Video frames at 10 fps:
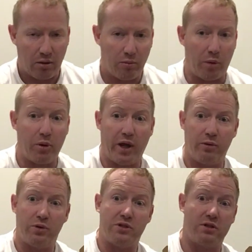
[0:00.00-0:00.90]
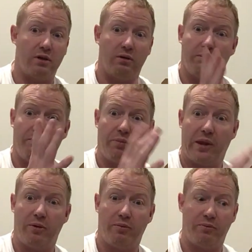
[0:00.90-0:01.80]
My plan was to,
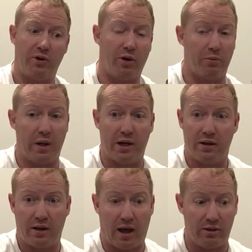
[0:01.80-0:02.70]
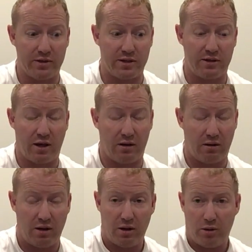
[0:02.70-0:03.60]
like many others had done,
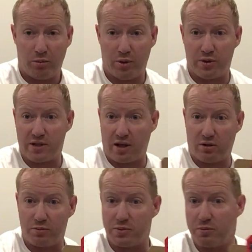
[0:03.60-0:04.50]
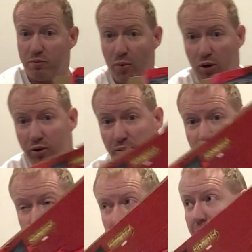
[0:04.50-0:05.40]
build a Sanctum mock,
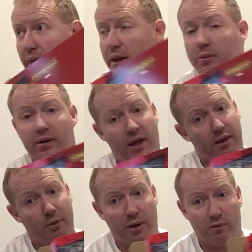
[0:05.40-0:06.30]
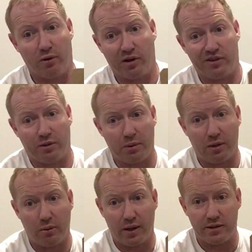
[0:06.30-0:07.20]
but now they went and released a
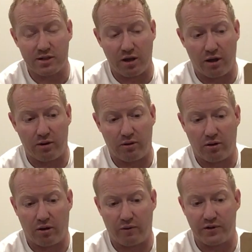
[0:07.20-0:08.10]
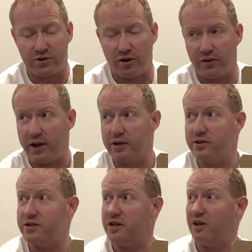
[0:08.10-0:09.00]
bigger one, so I've just got that in
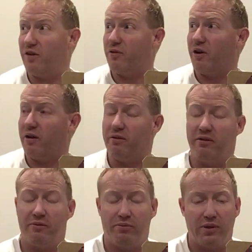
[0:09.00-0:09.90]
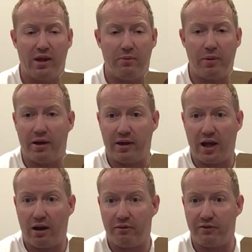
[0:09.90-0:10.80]
the city. I've got a barely
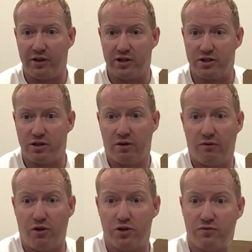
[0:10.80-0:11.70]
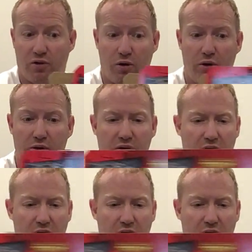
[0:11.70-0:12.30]
half finished first floor.